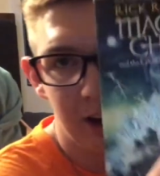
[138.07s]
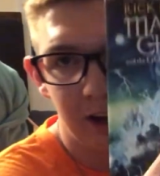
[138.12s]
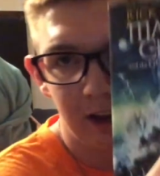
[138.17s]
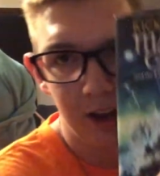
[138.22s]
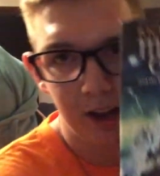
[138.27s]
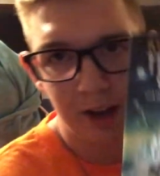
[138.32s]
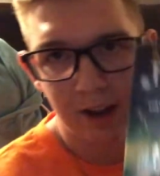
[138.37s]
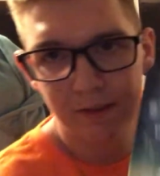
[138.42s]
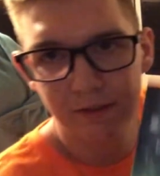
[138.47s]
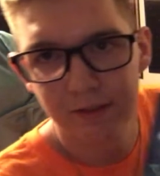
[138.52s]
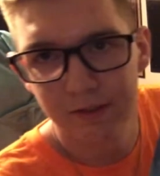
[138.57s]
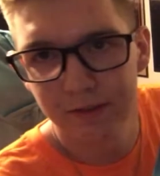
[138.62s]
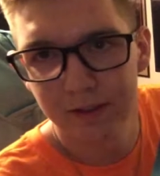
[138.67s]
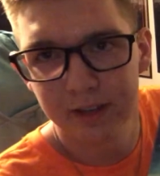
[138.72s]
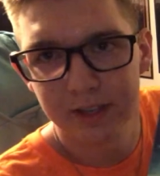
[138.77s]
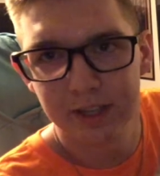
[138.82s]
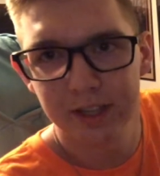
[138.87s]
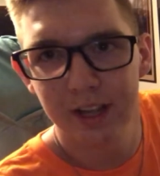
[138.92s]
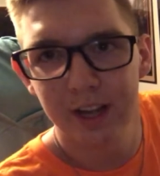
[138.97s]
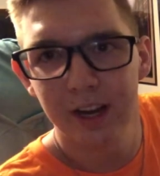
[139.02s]
after
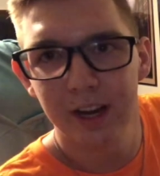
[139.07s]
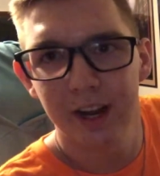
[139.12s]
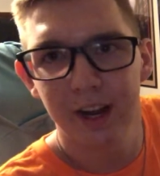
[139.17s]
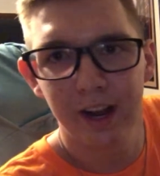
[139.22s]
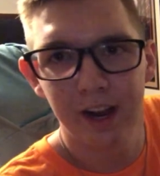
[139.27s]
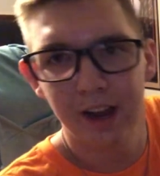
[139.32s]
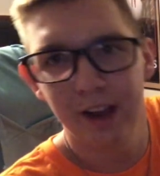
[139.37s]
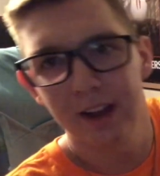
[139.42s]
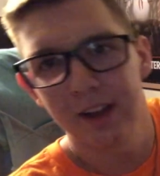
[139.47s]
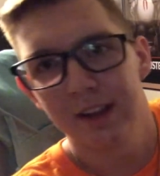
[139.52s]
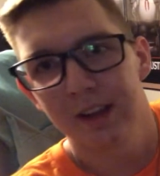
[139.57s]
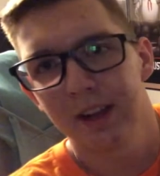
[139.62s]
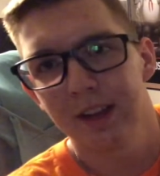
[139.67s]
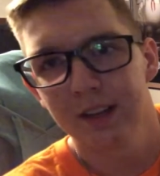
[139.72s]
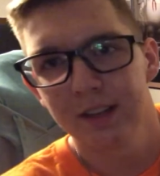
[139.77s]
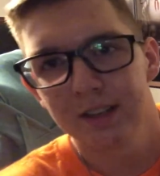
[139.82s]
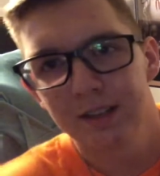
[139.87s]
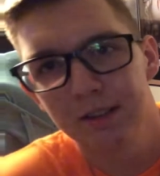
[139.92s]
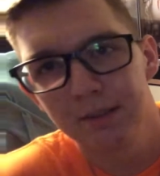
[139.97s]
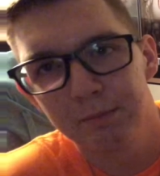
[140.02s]
finishing that, I got
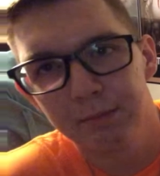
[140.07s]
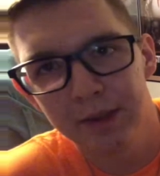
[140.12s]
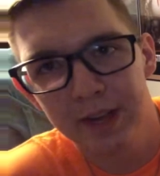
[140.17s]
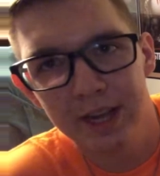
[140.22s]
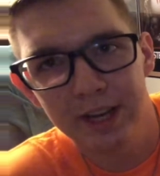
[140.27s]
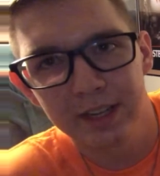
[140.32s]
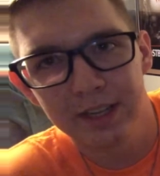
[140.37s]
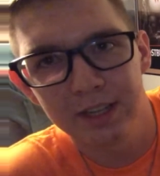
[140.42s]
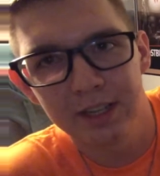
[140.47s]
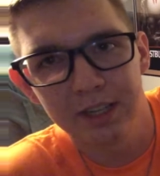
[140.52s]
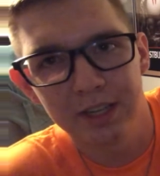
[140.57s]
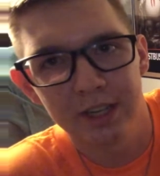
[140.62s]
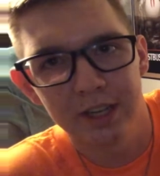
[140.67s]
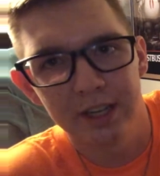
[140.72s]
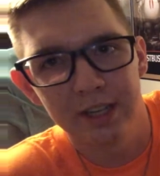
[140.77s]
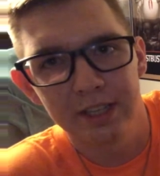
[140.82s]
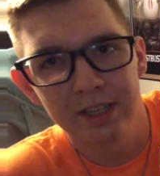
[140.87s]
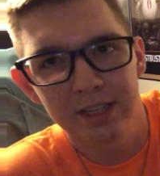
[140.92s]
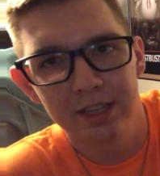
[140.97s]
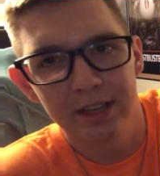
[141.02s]
to Magnus
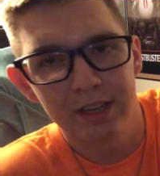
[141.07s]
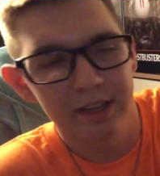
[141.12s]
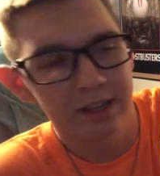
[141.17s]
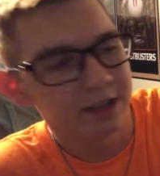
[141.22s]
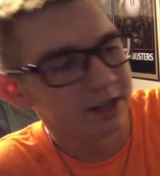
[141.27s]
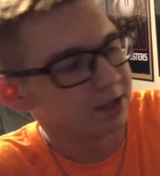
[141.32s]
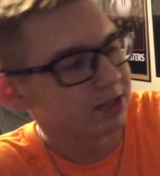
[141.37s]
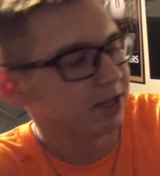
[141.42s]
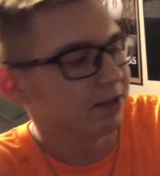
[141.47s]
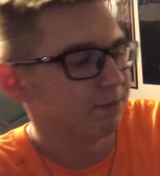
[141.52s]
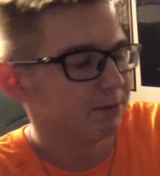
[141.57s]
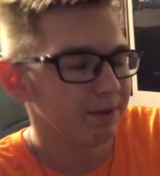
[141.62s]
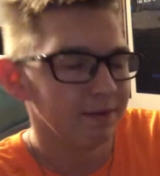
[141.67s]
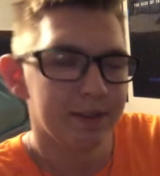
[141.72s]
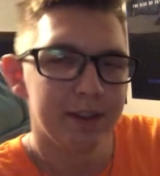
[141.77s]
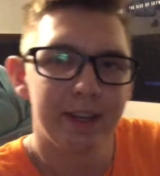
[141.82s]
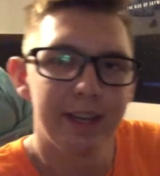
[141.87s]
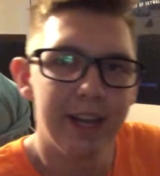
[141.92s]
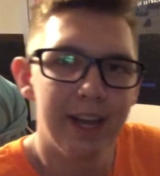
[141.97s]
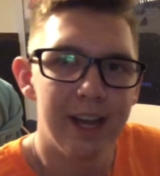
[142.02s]
Chase, the Ship of the
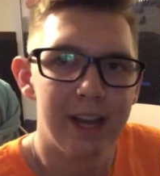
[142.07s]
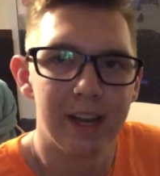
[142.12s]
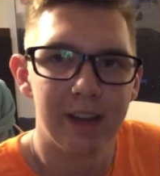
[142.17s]
Dead.